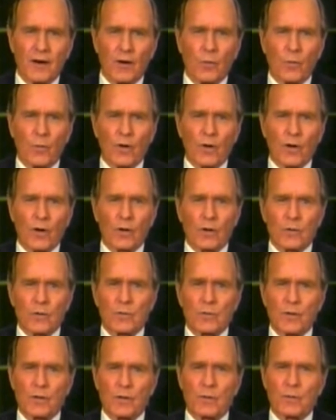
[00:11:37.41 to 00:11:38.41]
A
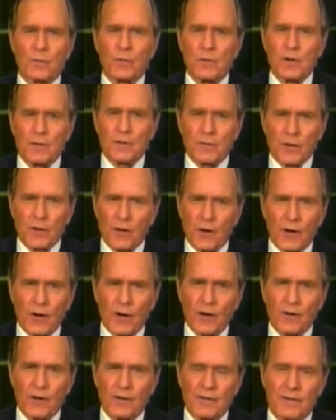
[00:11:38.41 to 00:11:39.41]
world where the rule of
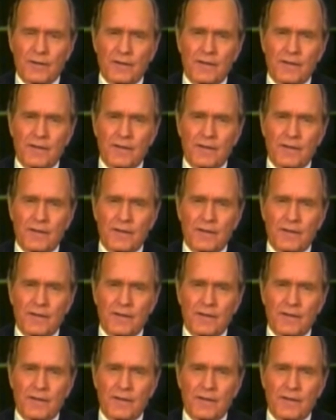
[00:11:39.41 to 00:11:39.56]
law,